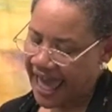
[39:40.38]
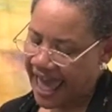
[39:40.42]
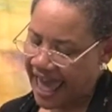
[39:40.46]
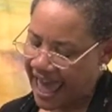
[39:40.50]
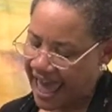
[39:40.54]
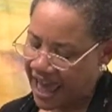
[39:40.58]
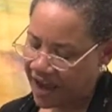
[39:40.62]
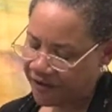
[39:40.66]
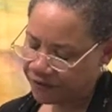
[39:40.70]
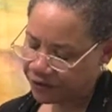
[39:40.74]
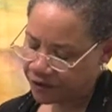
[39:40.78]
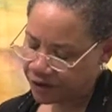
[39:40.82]

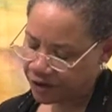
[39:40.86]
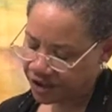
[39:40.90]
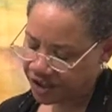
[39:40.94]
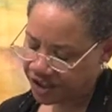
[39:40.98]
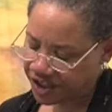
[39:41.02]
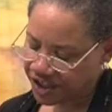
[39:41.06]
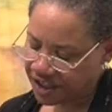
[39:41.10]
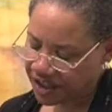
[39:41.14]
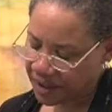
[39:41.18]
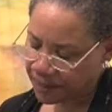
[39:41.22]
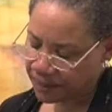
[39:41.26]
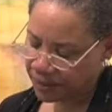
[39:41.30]
after
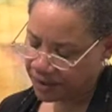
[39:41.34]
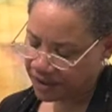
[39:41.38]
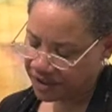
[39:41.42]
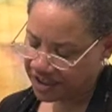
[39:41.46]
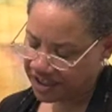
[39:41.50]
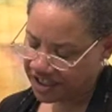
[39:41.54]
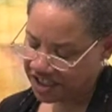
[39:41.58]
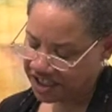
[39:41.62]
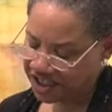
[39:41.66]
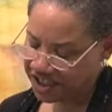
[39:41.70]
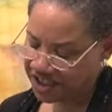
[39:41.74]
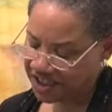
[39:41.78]
supper
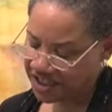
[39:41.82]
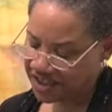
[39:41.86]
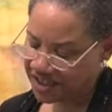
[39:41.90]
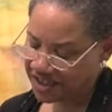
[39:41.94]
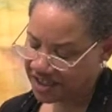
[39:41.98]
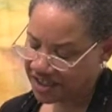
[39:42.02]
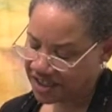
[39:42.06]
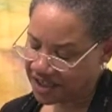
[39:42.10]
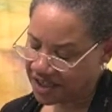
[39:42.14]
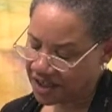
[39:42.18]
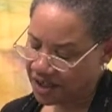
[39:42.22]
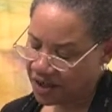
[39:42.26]

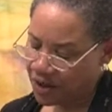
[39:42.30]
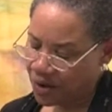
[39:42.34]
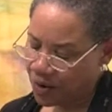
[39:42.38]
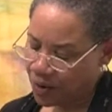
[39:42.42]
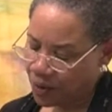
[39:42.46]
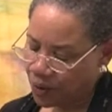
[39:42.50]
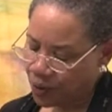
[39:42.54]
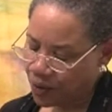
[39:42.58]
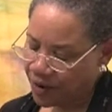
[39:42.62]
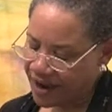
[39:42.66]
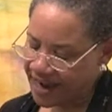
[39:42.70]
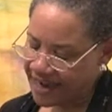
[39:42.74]
dishes,
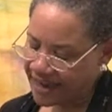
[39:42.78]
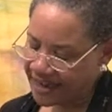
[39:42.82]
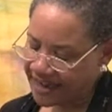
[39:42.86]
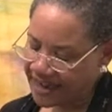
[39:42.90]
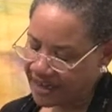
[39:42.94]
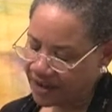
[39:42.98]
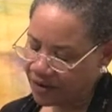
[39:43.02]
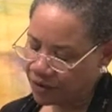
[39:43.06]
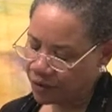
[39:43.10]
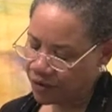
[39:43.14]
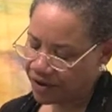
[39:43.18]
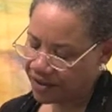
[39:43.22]

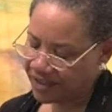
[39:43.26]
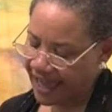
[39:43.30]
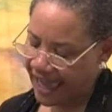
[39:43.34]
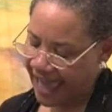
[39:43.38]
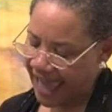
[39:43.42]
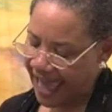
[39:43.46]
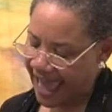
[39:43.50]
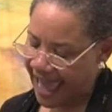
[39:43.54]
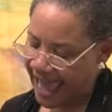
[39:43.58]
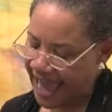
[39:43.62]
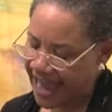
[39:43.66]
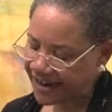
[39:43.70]
waiting with
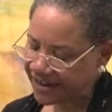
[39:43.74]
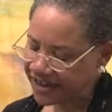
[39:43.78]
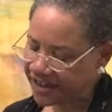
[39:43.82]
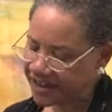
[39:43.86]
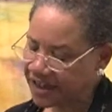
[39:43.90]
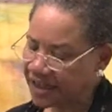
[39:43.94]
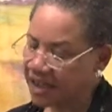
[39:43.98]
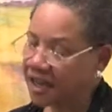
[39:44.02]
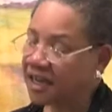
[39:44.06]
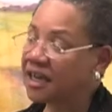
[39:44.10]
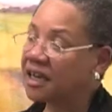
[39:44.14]
hat,